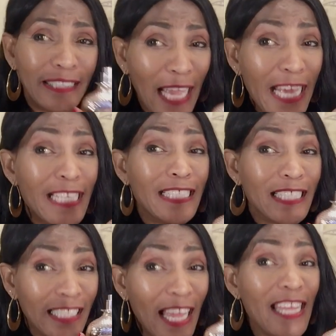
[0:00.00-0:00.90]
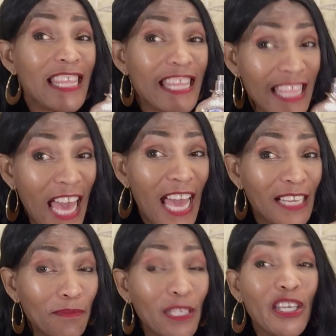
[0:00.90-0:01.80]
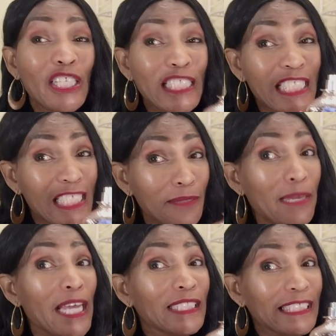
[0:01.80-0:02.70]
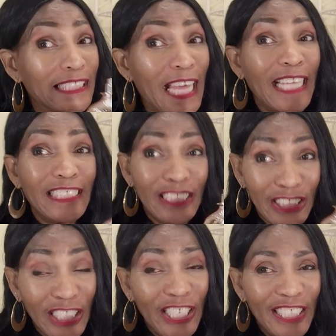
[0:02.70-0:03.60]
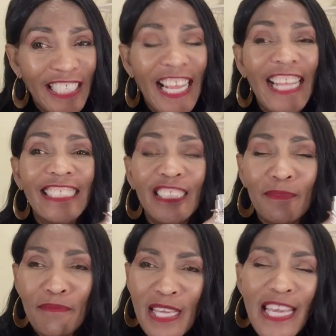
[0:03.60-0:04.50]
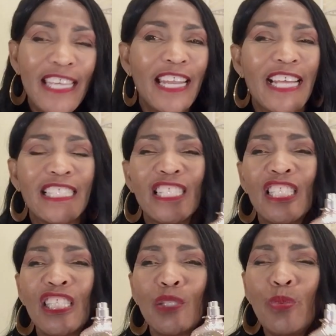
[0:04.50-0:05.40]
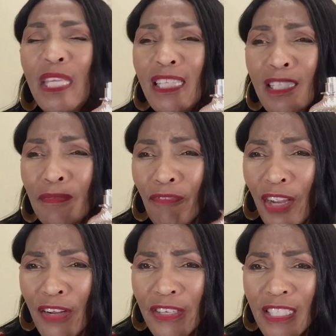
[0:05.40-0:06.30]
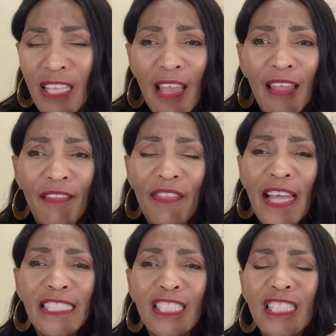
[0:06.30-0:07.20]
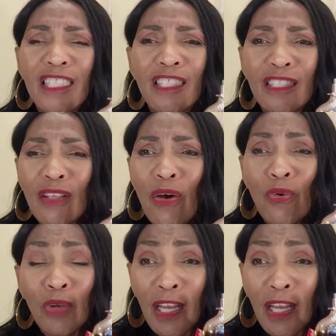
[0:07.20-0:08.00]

tastes like that because it smells that good. And to me, it has a sweet fragrance that's so